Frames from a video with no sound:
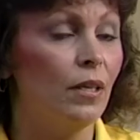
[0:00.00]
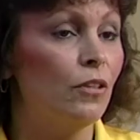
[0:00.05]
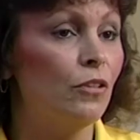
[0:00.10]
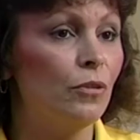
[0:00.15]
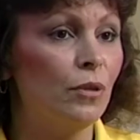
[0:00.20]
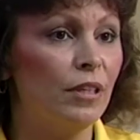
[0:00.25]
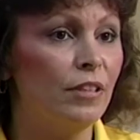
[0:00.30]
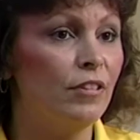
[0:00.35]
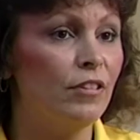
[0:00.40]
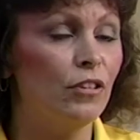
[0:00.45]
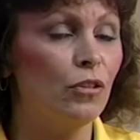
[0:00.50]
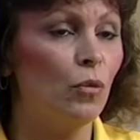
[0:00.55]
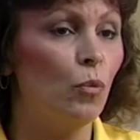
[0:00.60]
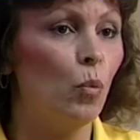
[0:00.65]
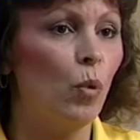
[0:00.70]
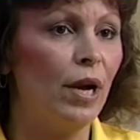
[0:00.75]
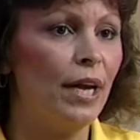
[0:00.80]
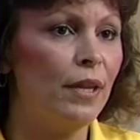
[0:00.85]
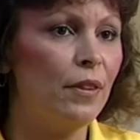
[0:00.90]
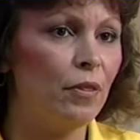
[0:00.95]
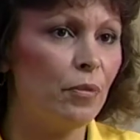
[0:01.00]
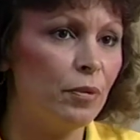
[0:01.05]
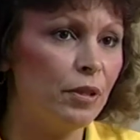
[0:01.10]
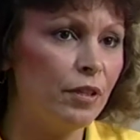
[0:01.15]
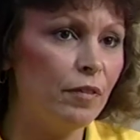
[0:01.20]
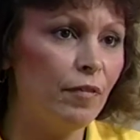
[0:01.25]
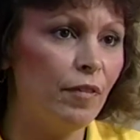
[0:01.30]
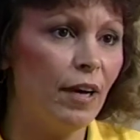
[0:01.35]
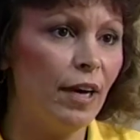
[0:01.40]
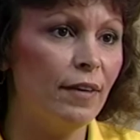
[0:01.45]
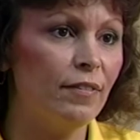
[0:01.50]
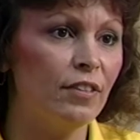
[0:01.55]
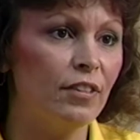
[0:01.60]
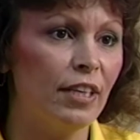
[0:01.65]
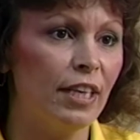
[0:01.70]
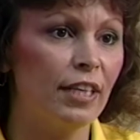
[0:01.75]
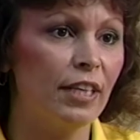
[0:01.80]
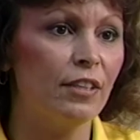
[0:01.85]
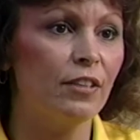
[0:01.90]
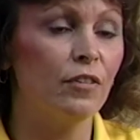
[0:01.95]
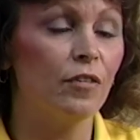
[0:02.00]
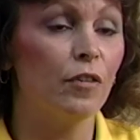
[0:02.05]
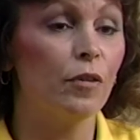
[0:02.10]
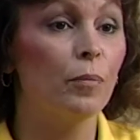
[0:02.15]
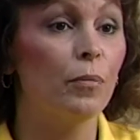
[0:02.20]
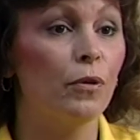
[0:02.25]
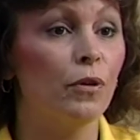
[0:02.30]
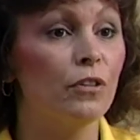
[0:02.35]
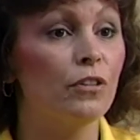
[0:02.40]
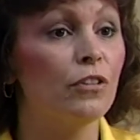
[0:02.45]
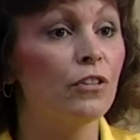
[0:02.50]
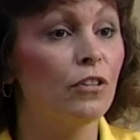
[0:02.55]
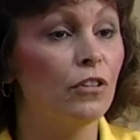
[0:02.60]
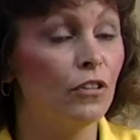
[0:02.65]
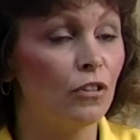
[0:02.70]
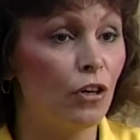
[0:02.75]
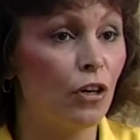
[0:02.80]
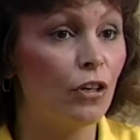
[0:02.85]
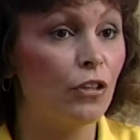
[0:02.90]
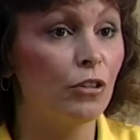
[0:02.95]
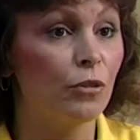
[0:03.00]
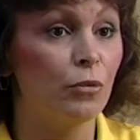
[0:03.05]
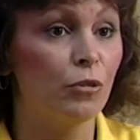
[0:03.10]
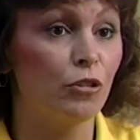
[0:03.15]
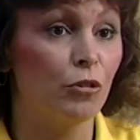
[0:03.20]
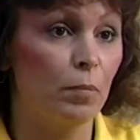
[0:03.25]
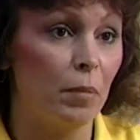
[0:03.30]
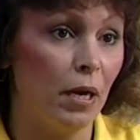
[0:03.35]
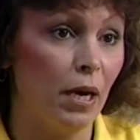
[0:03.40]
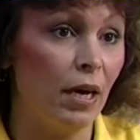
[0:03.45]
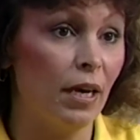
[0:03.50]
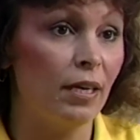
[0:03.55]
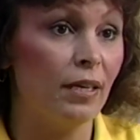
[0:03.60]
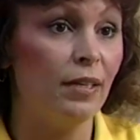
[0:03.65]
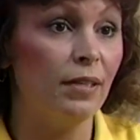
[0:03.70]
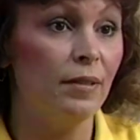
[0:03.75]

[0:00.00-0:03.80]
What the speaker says: Do I still wait 3 to 5 seconds for the person to start to respond?